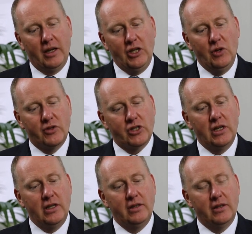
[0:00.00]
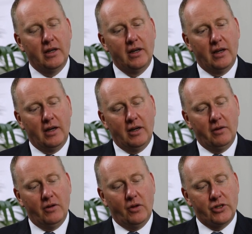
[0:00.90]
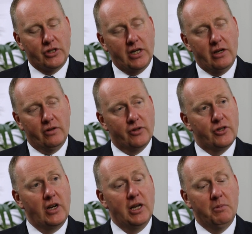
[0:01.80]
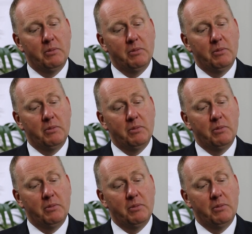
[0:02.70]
You've seen, not just here in Australia,